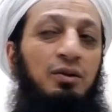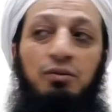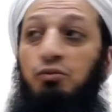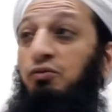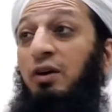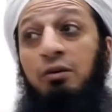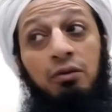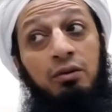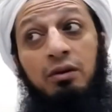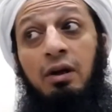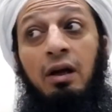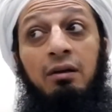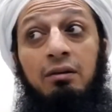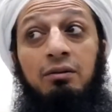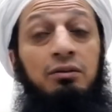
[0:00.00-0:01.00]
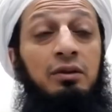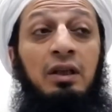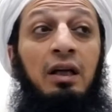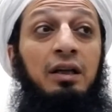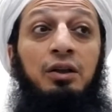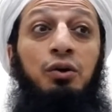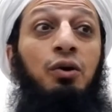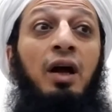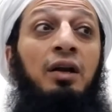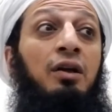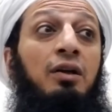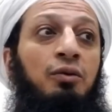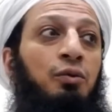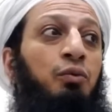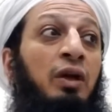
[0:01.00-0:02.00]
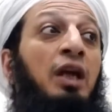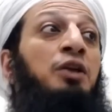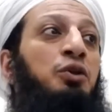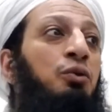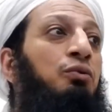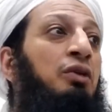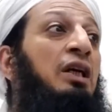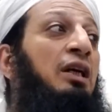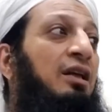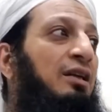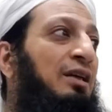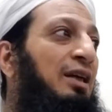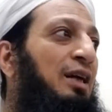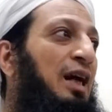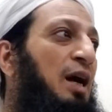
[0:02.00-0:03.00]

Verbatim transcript: Very, uh, really, you, uh, we need to read."